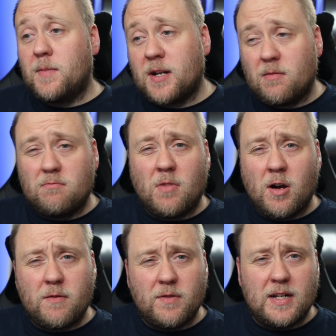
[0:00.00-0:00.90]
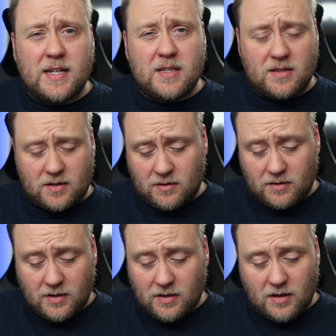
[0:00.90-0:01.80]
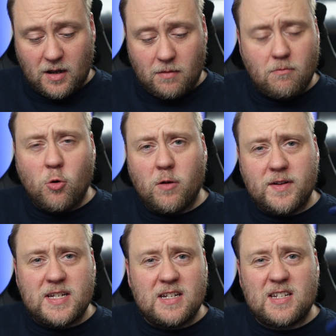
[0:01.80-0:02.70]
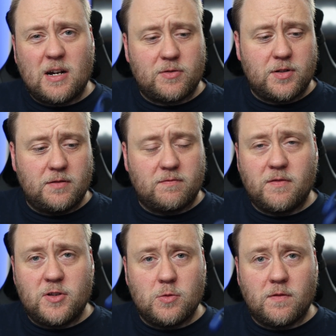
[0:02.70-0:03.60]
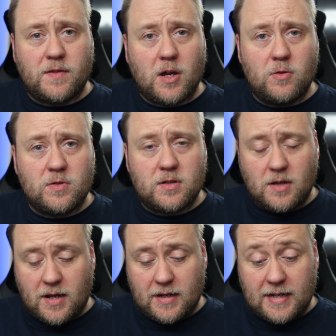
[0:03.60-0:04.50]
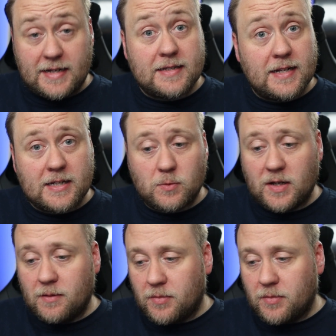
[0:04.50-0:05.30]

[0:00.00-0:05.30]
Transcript: And I might release more of a detailed sort of review of those later next week.